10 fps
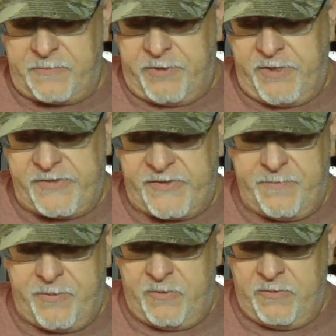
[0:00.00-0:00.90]
pretty
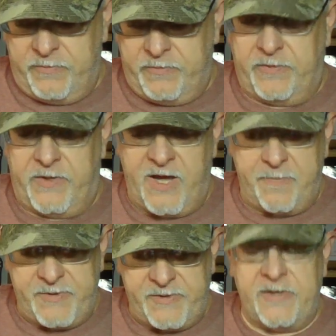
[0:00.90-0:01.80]
simple. The
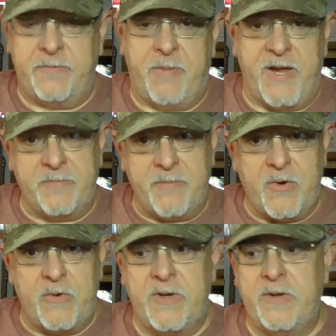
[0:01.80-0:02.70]
app is in the beta
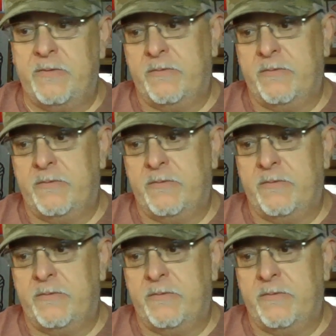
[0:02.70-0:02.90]
mode.